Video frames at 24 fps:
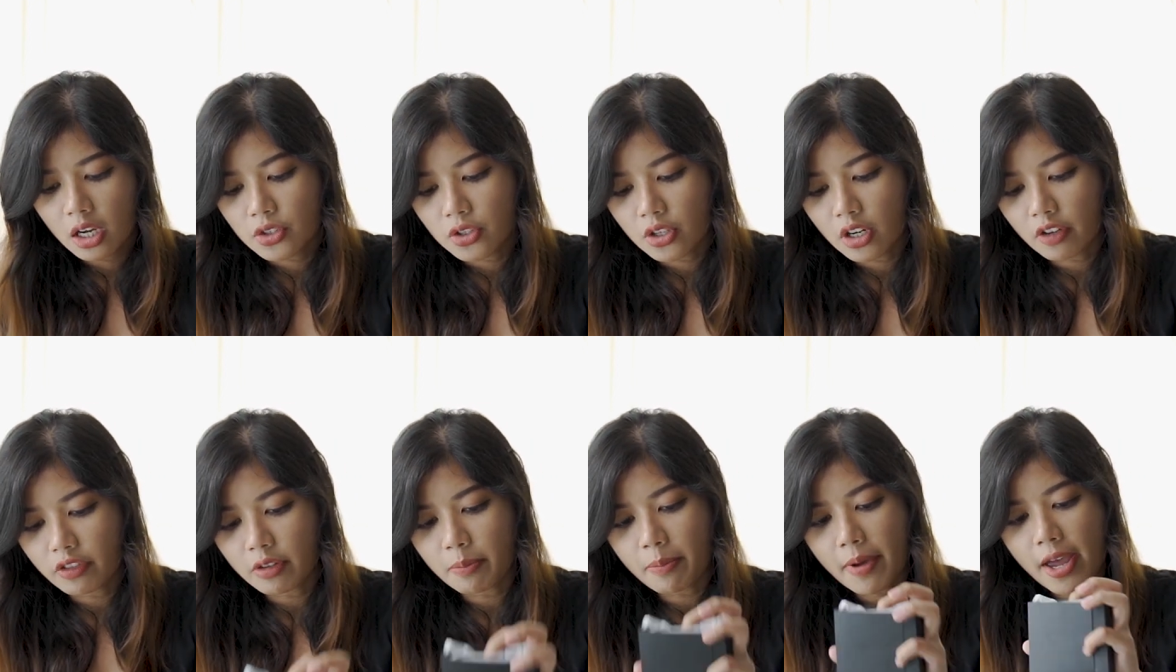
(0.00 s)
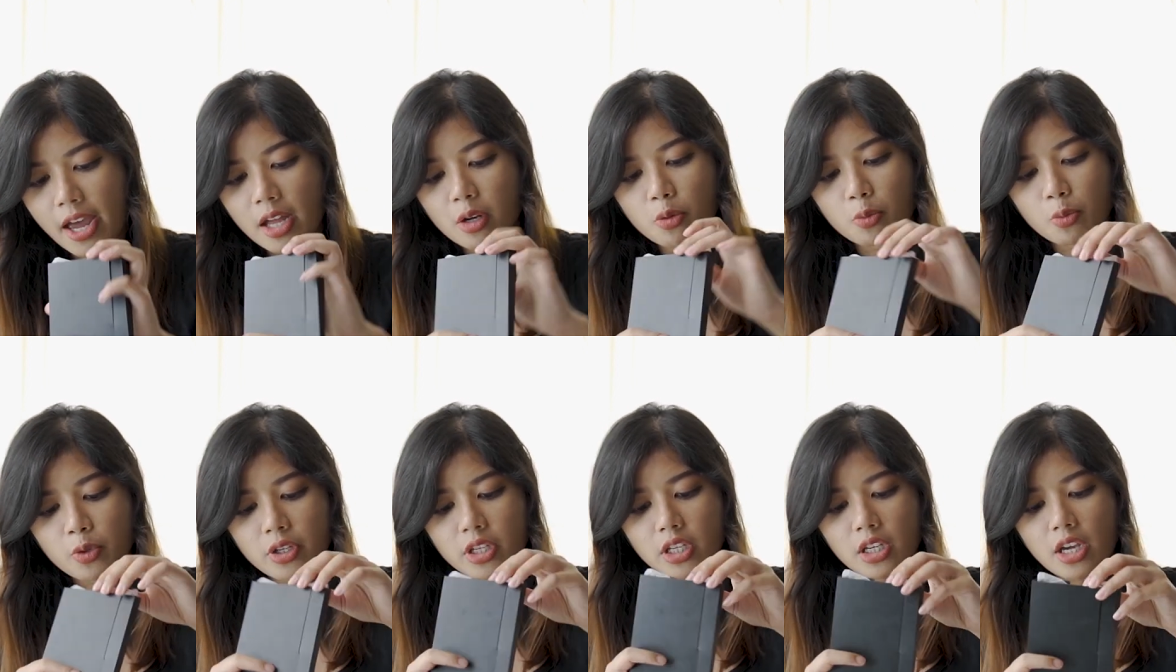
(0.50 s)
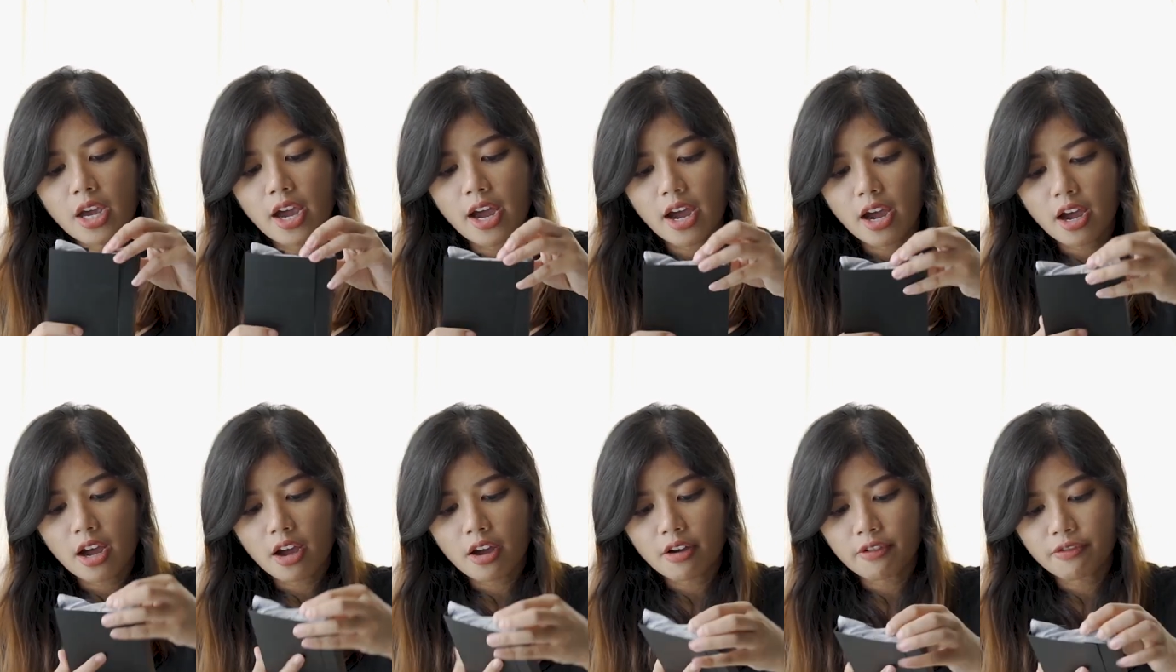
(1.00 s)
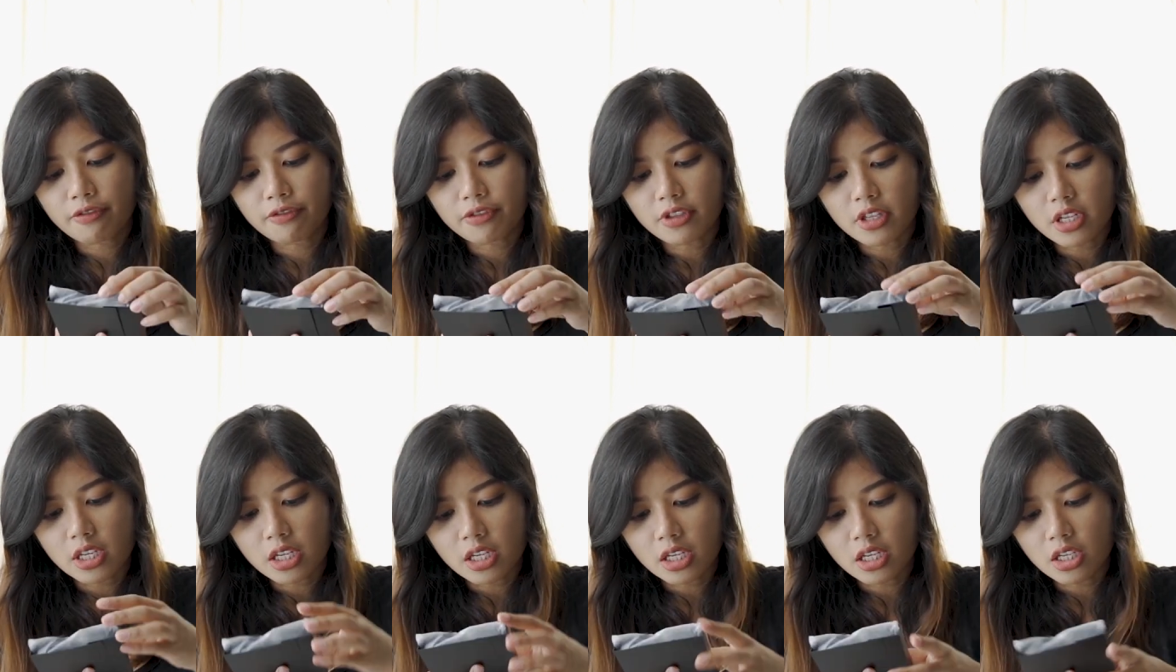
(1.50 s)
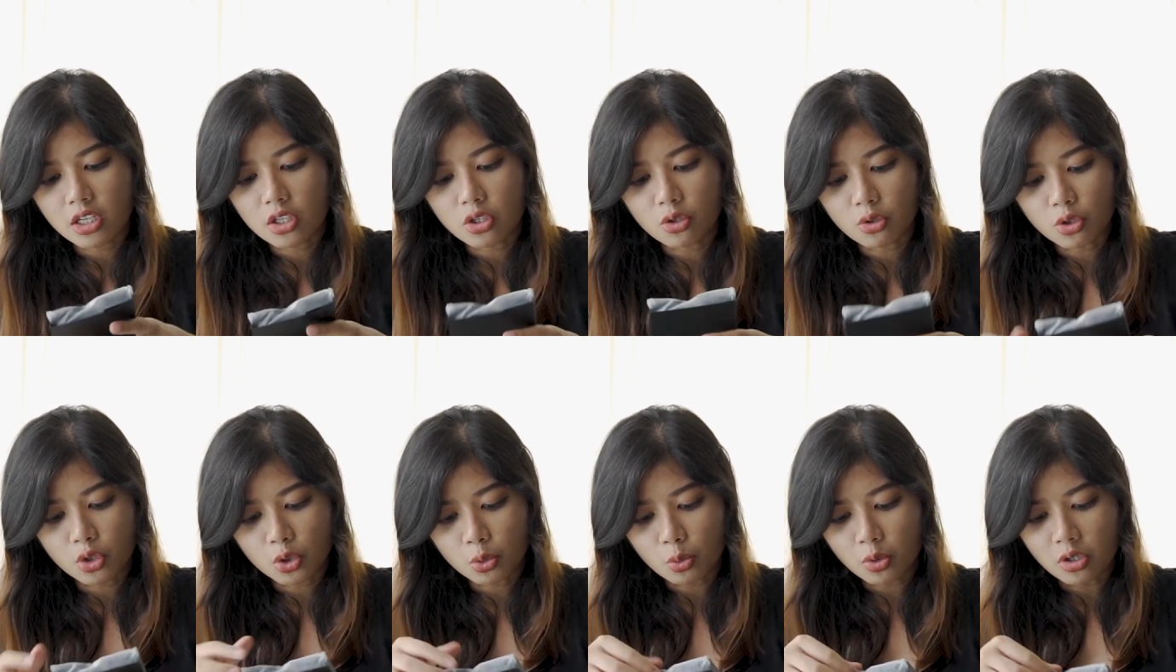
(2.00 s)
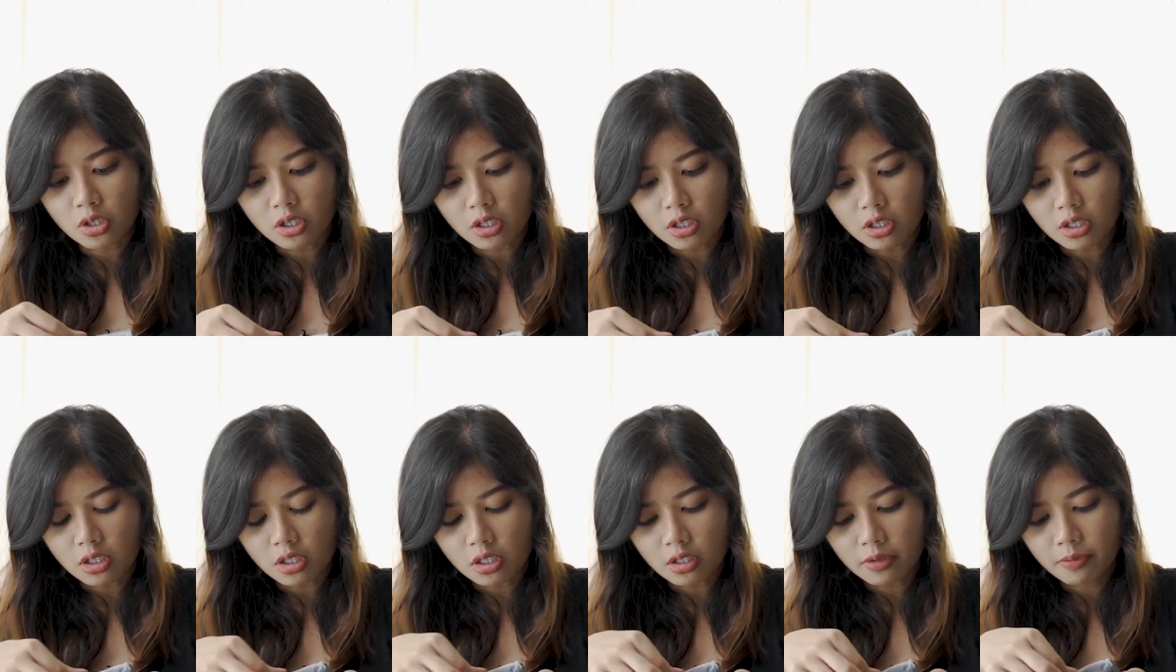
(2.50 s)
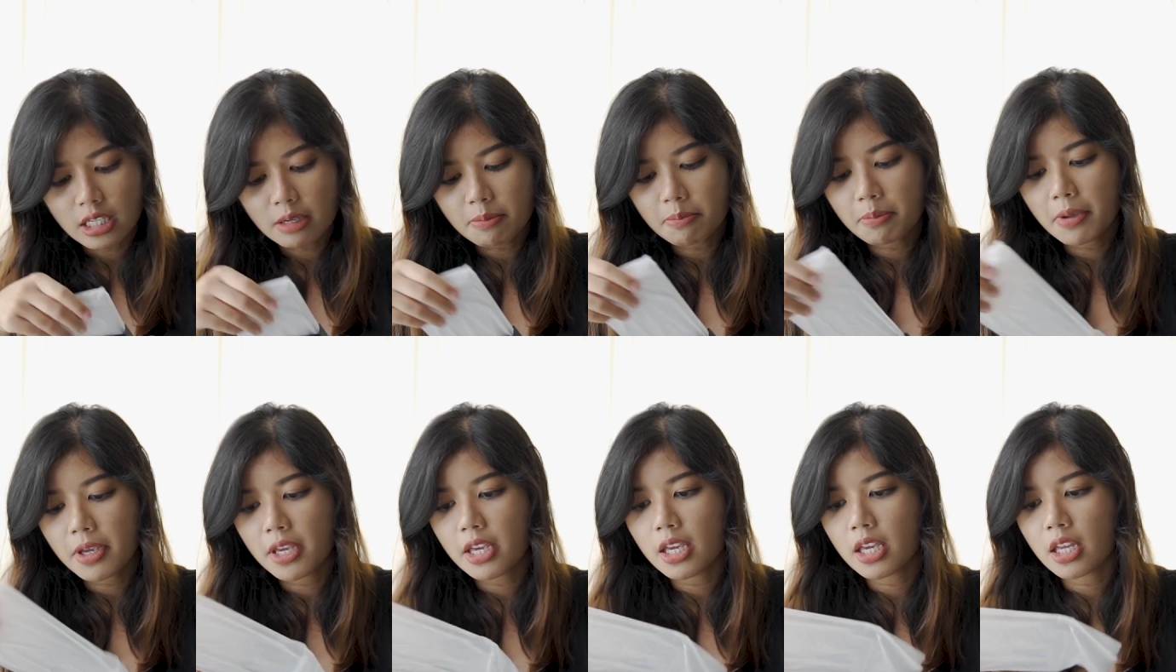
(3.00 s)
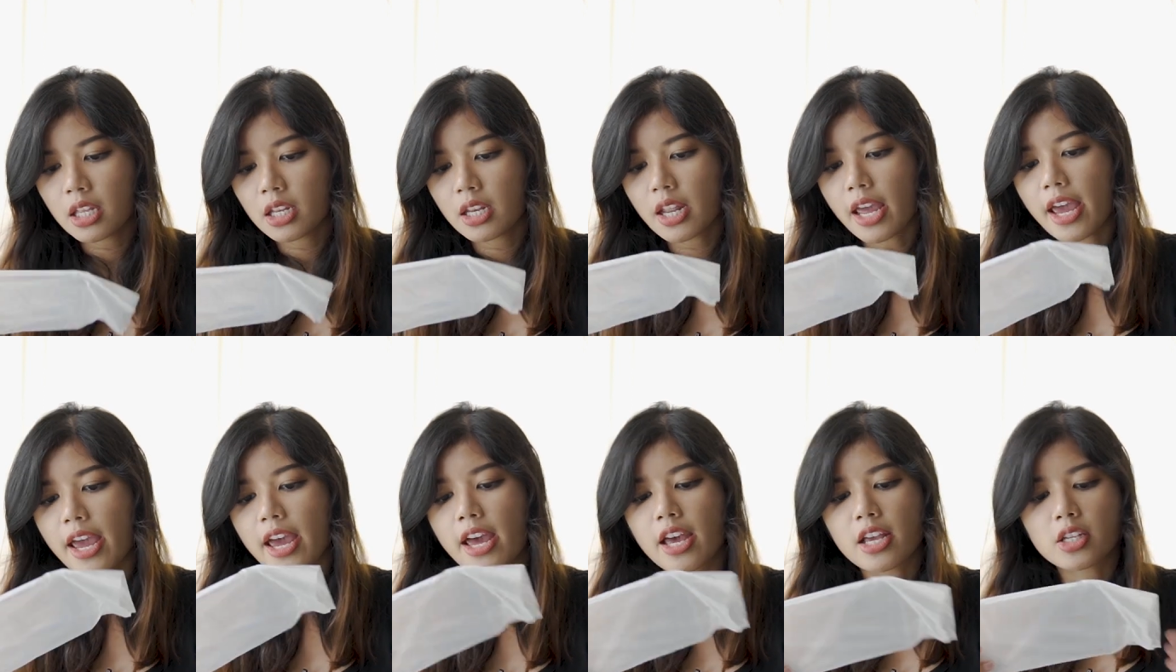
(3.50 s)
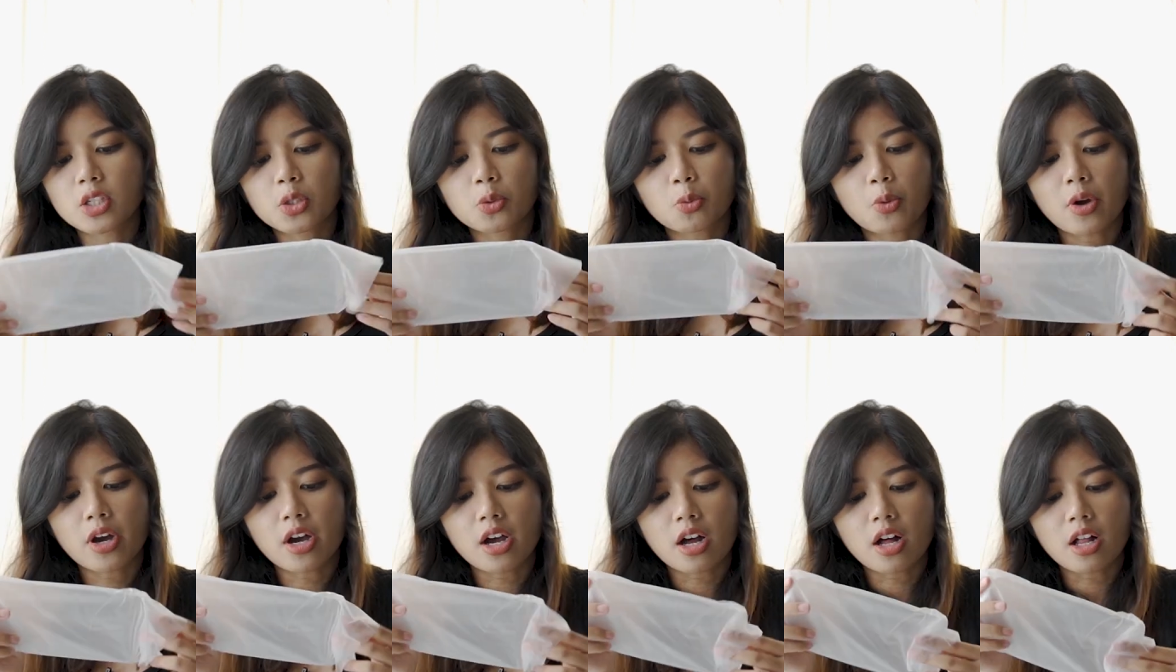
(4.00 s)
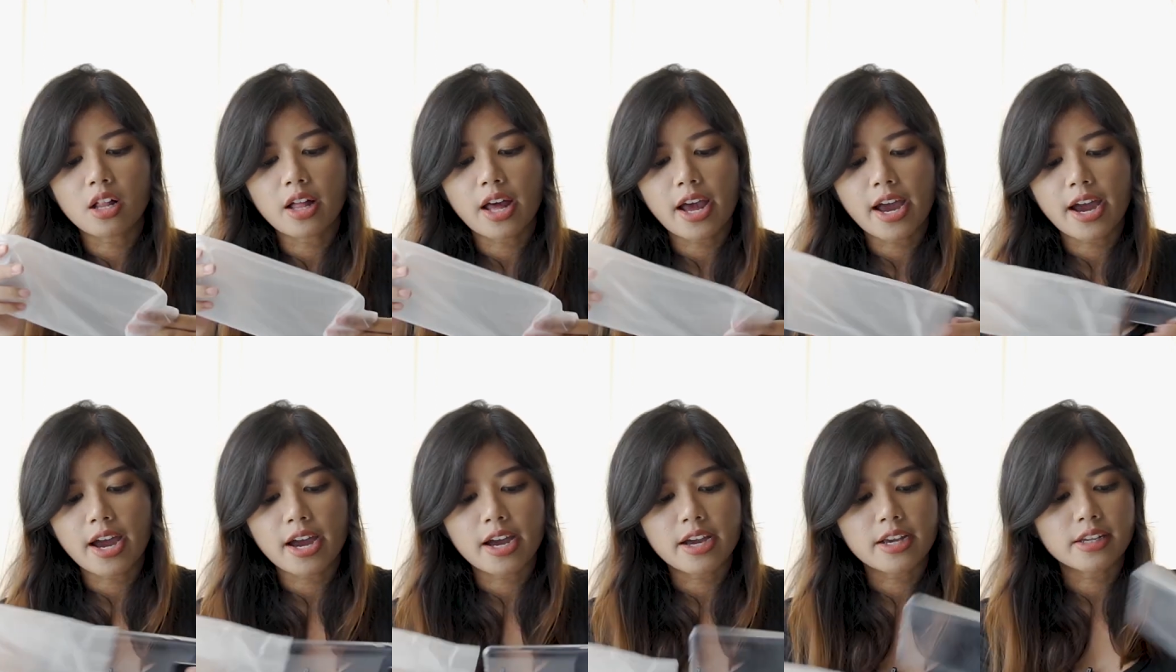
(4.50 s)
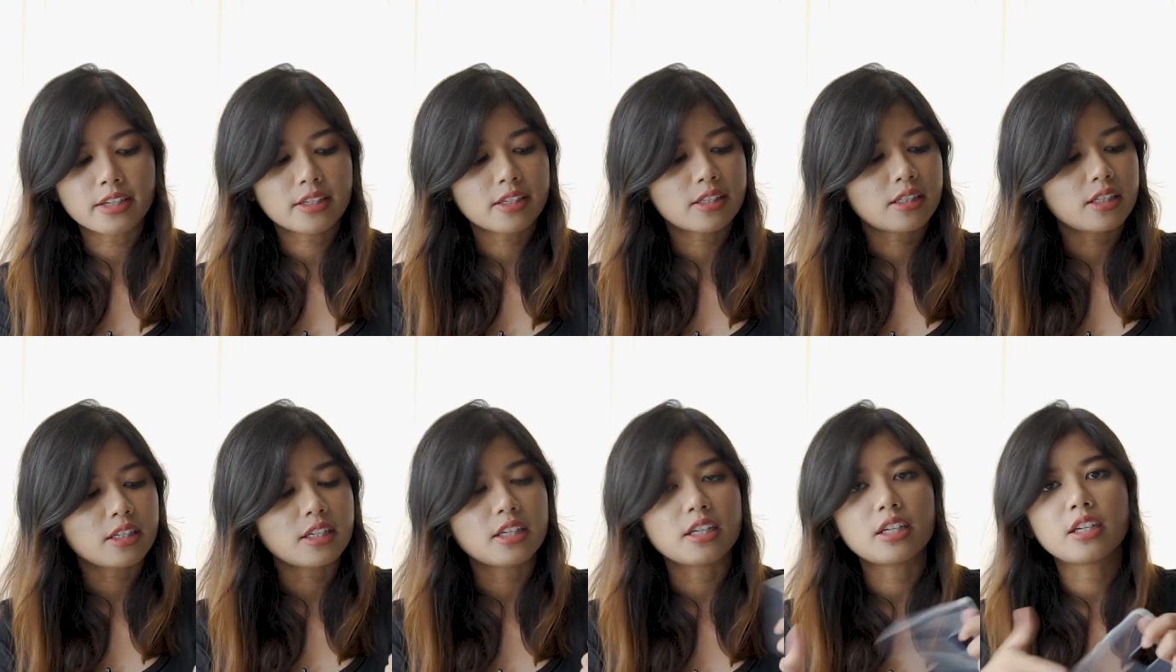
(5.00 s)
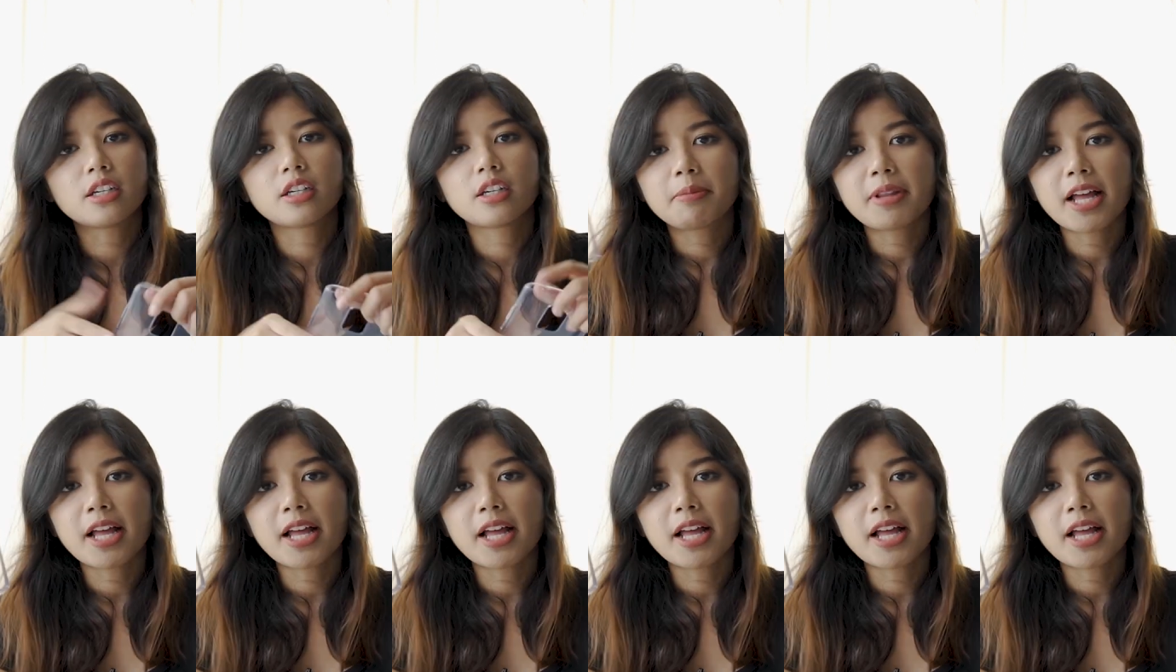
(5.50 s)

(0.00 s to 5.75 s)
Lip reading: Straight off the bat, we have the usual SIM pin as well as the